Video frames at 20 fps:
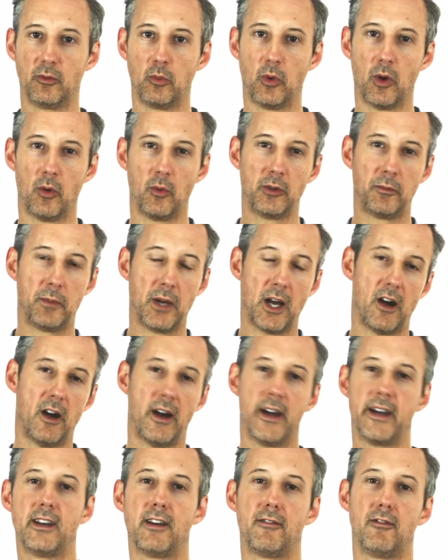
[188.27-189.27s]
what was
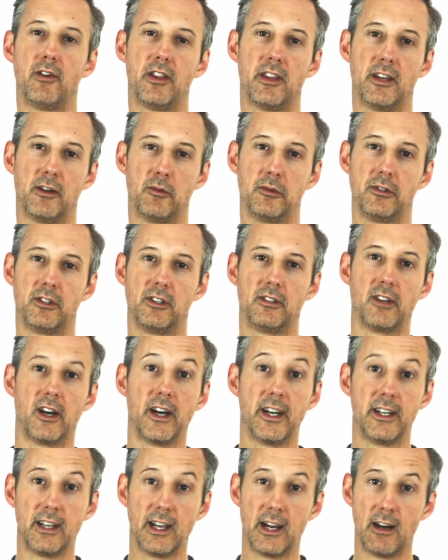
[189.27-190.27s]
behind everything was this
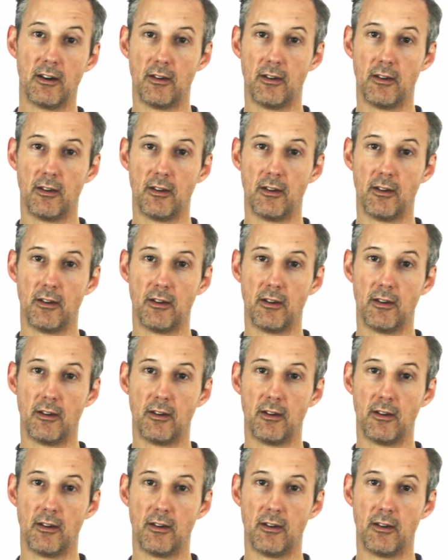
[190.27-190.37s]
idea